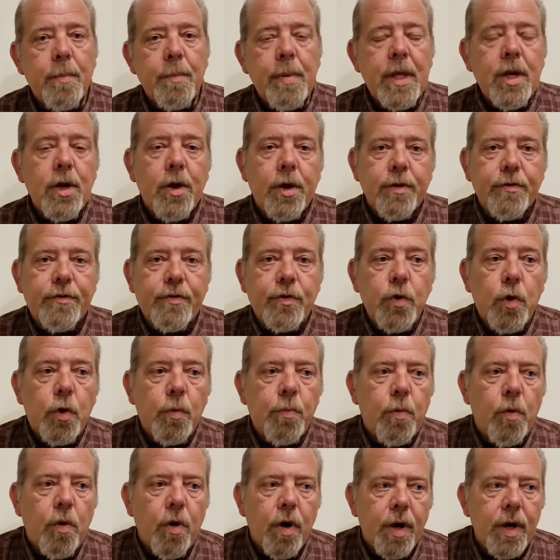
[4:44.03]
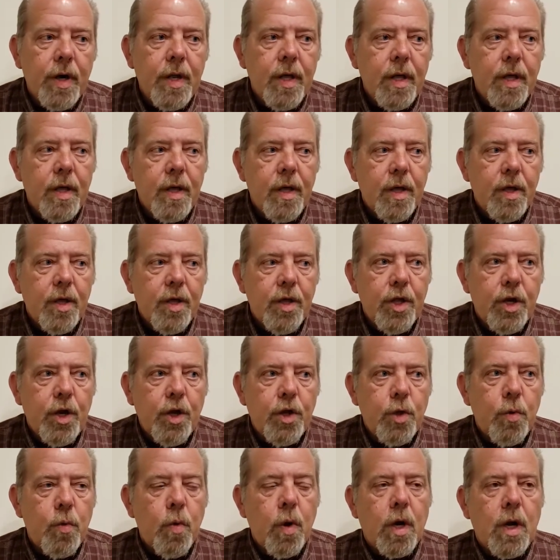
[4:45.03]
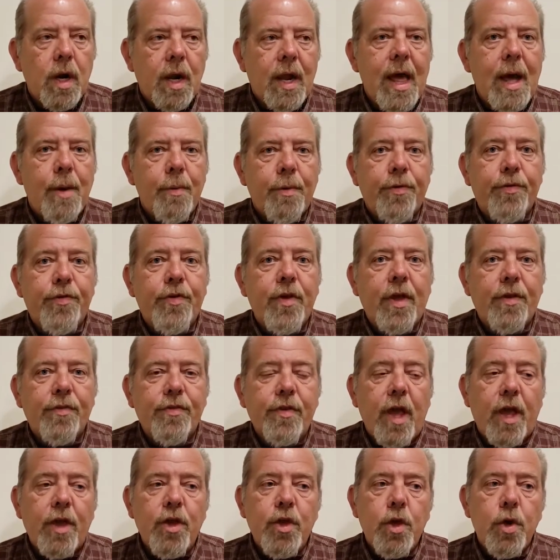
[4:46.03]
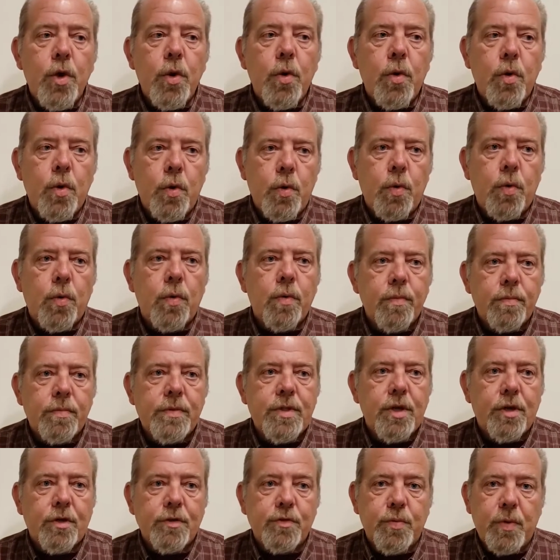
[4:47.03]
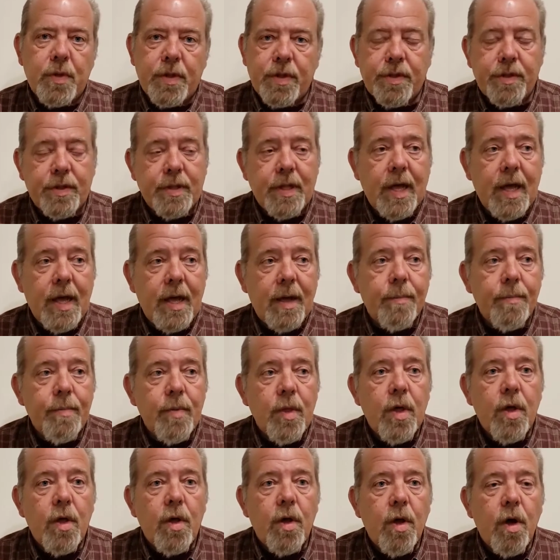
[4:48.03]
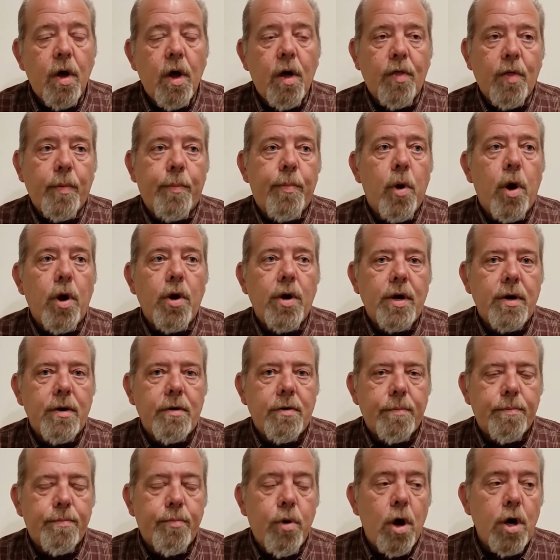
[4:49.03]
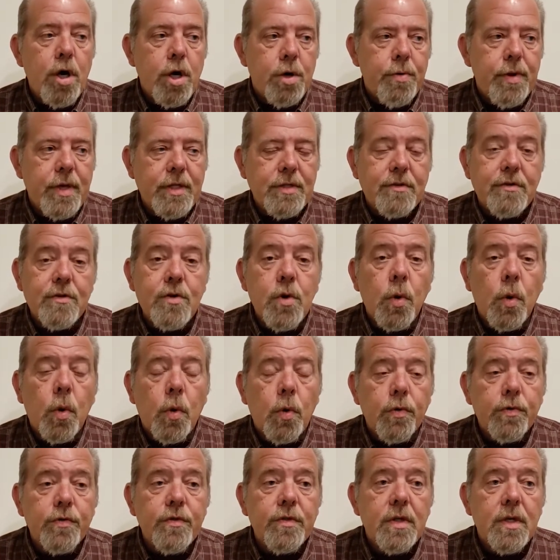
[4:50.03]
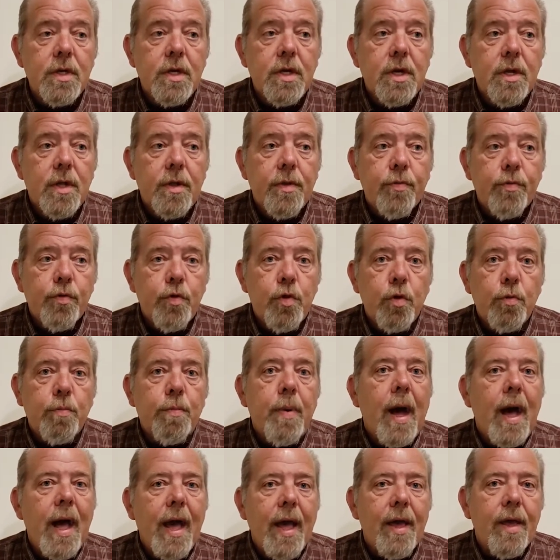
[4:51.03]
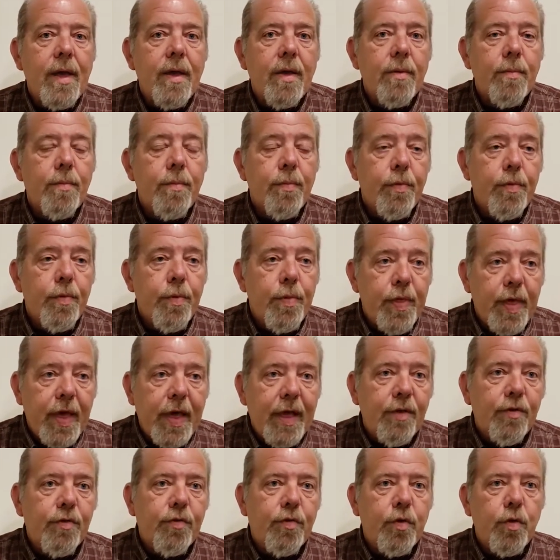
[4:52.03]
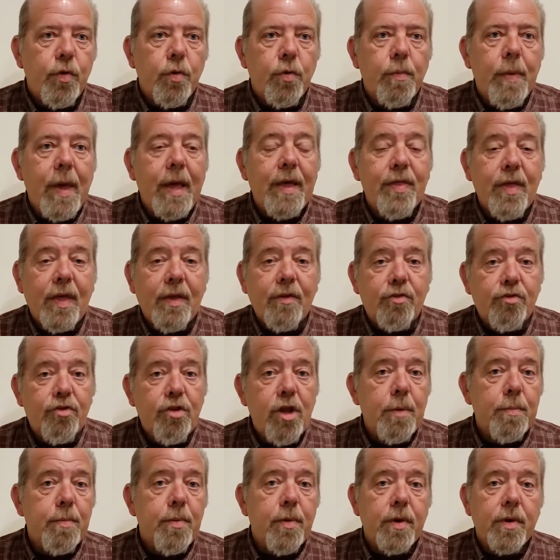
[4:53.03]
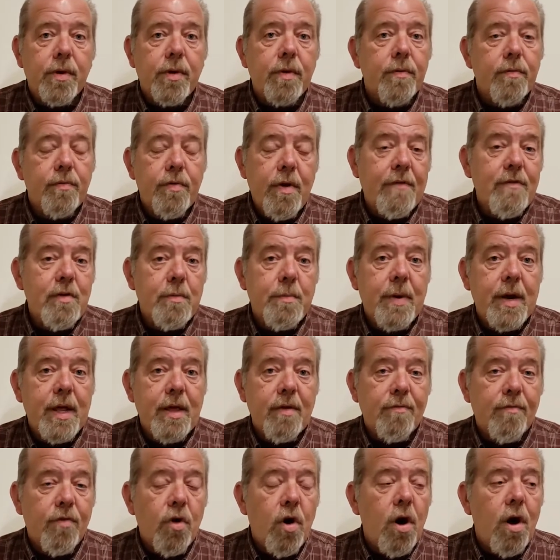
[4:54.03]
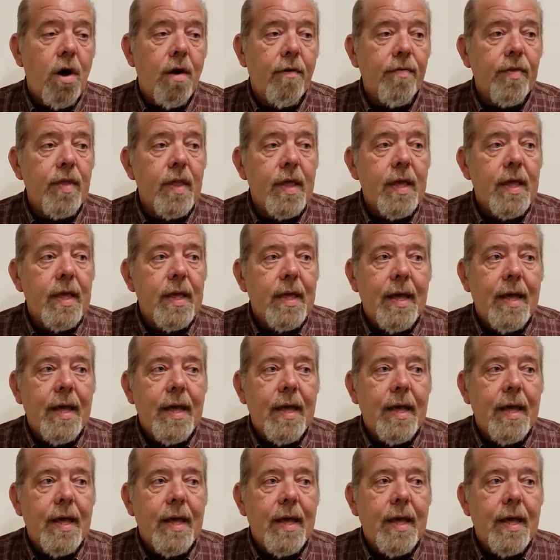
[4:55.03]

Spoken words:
Being on the school board, you know, you work a lot with CSIU, who deals with all the partnering schools to buy things to make things cheaper for everybody involved.